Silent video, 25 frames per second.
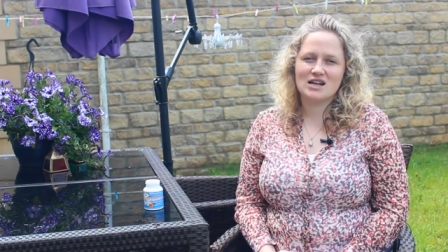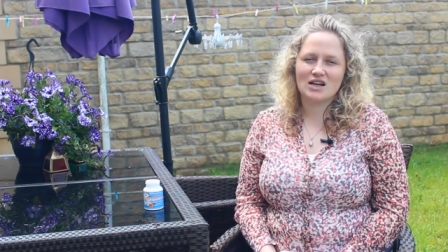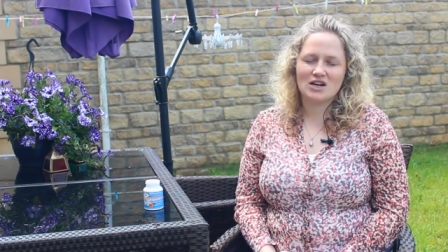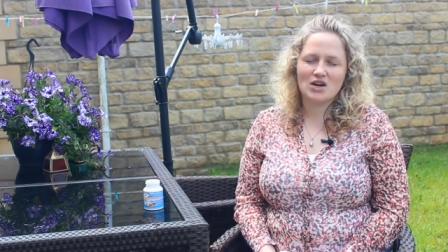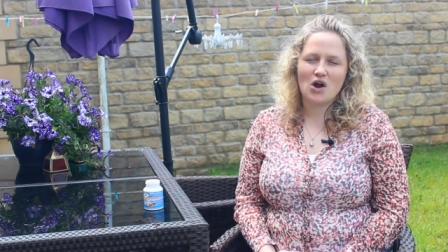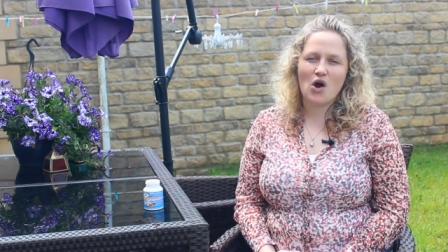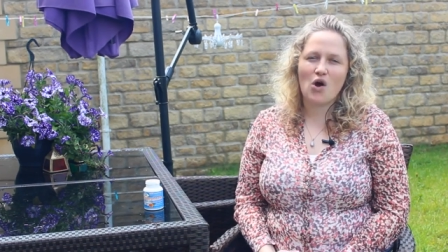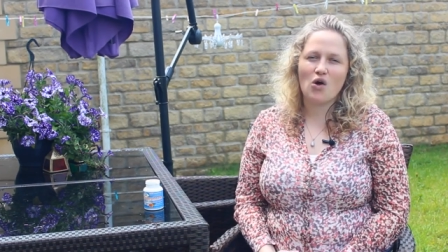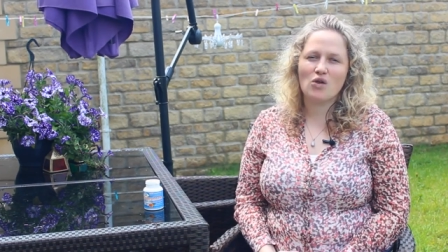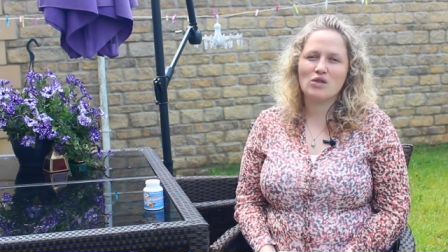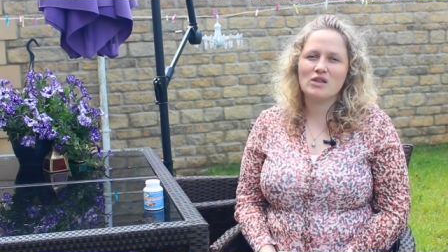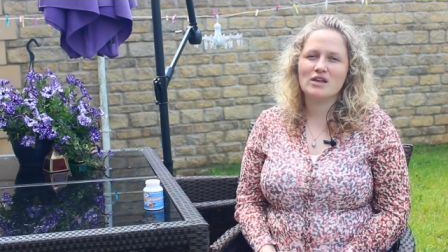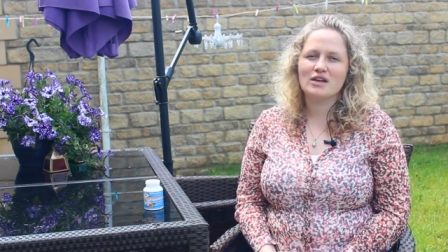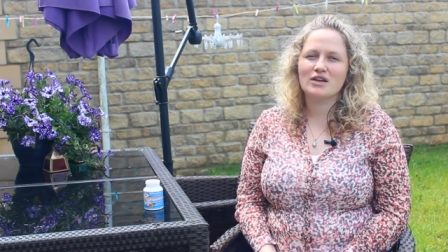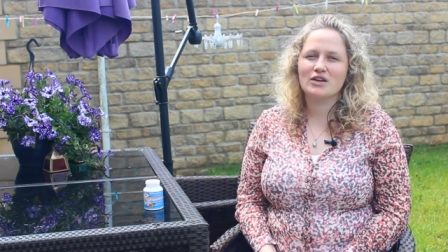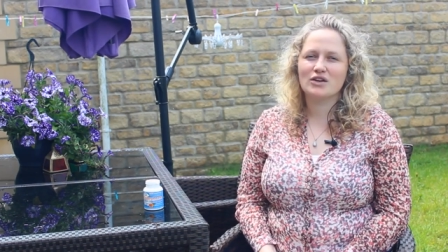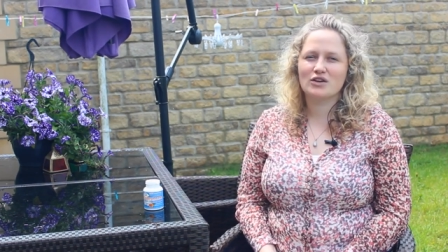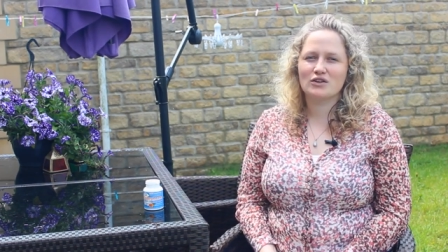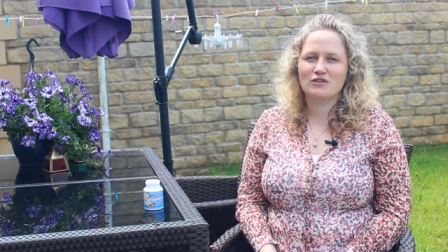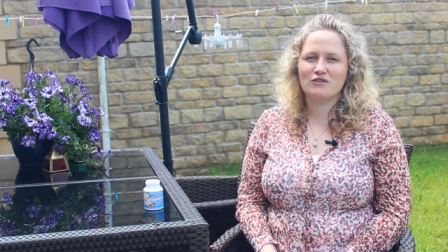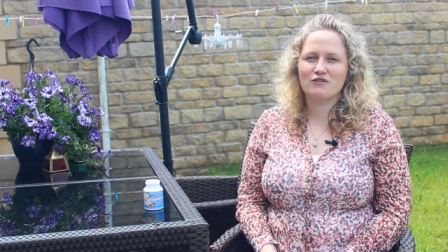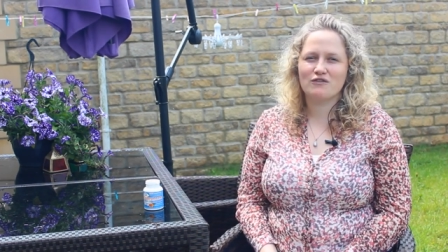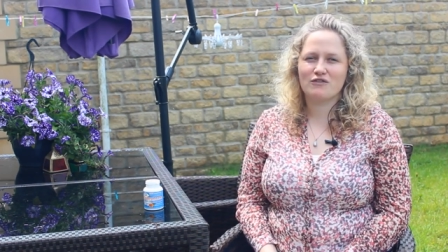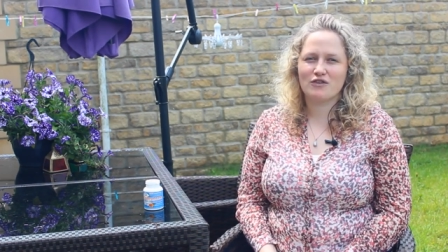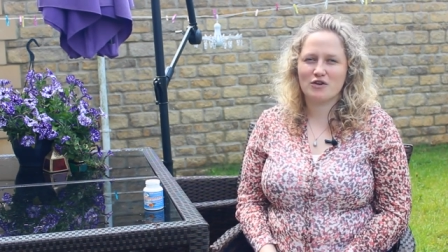not only
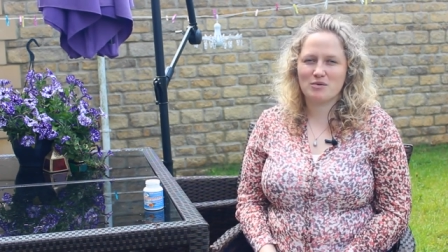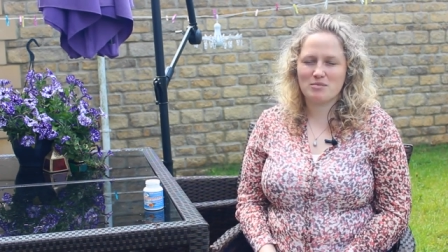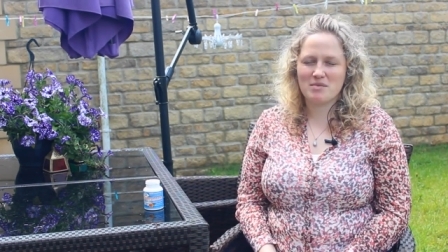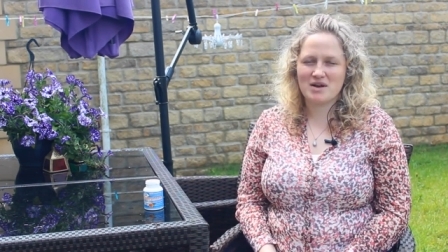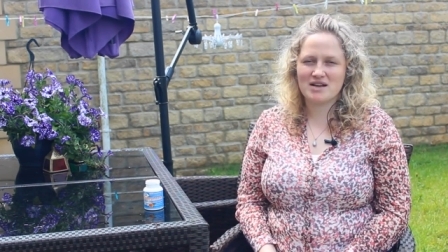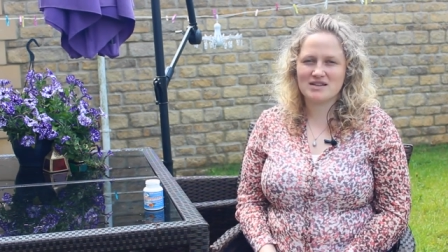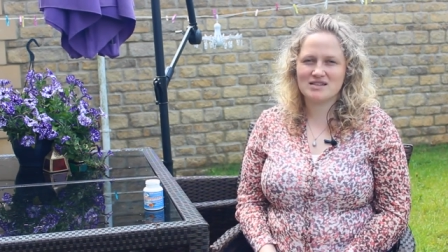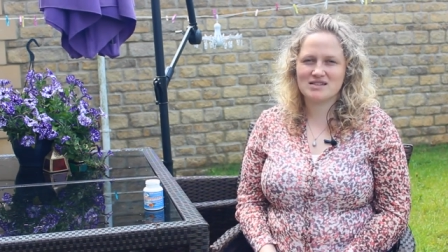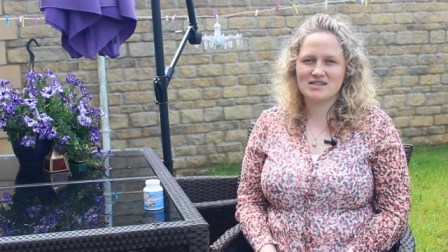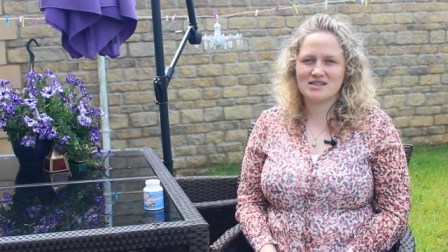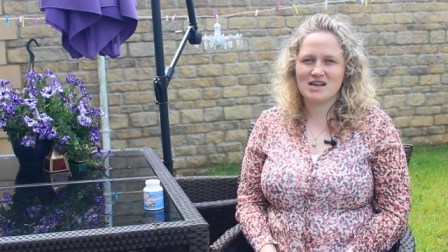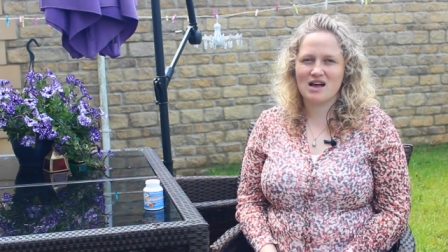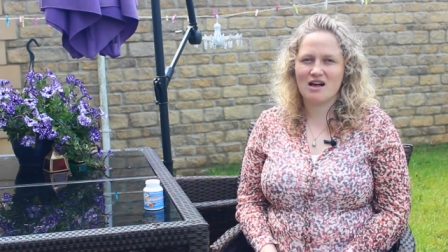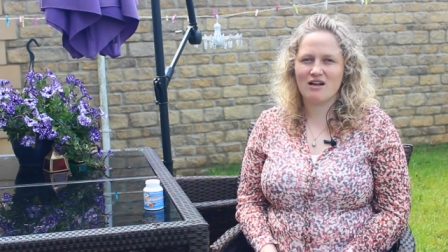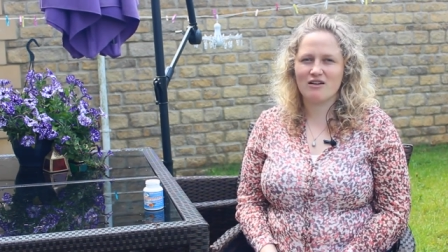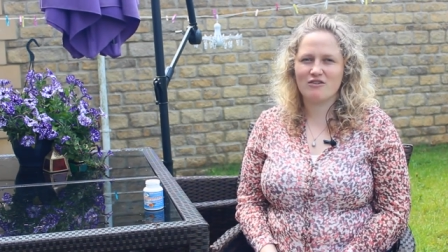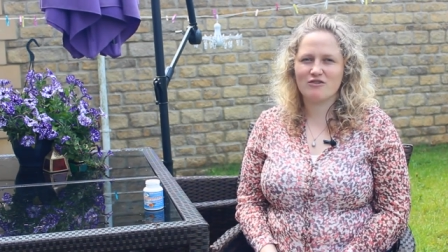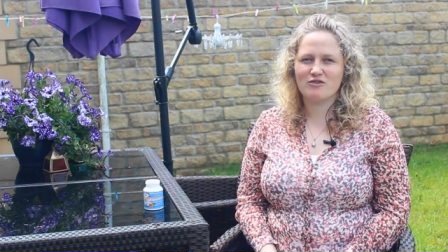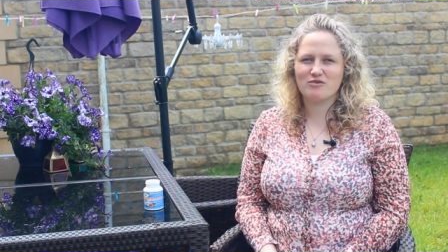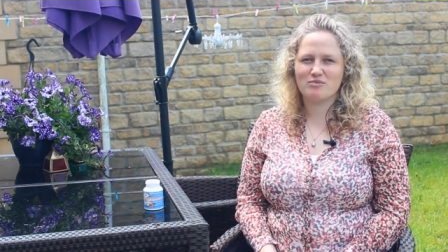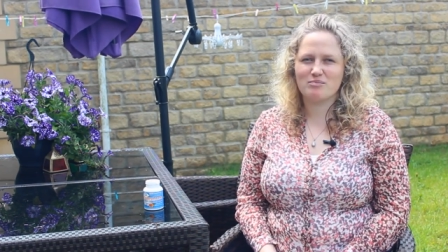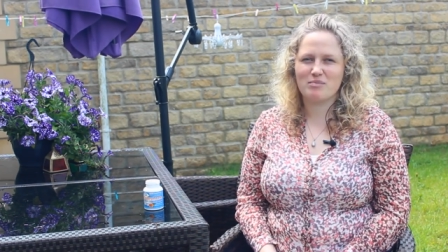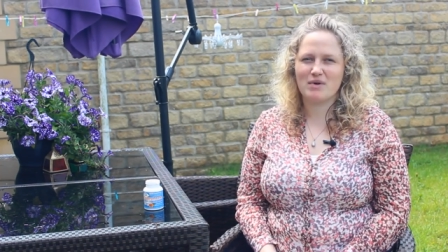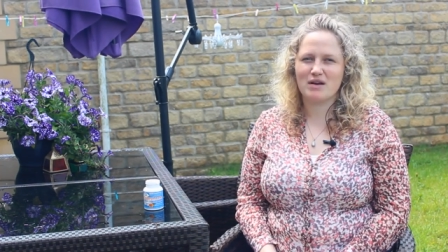good for myself